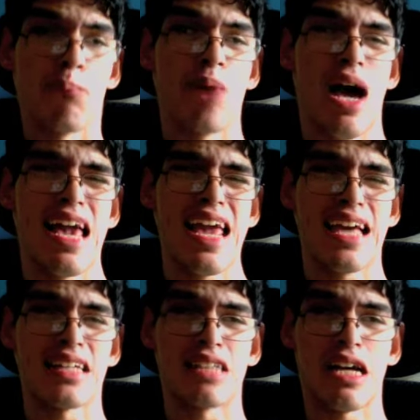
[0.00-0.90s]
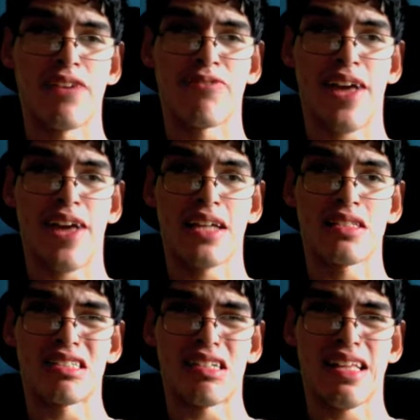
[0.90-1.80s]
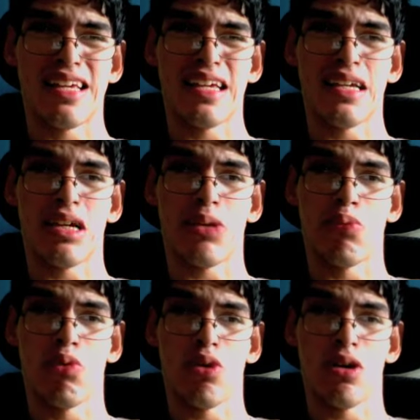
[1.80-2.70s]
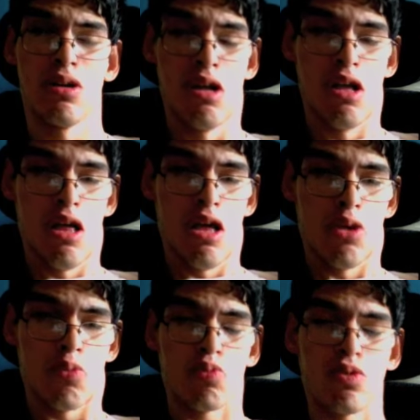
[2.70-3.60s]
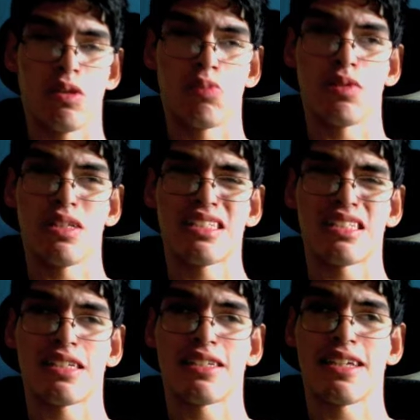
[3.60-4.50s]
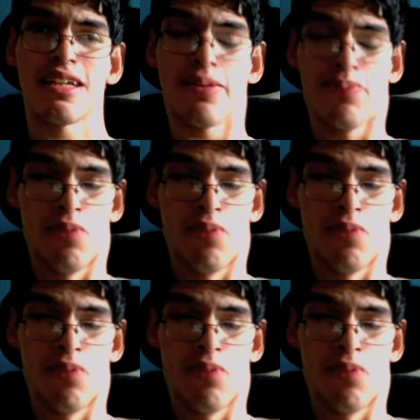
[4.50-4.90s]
by anti-fans so they can get more publicity.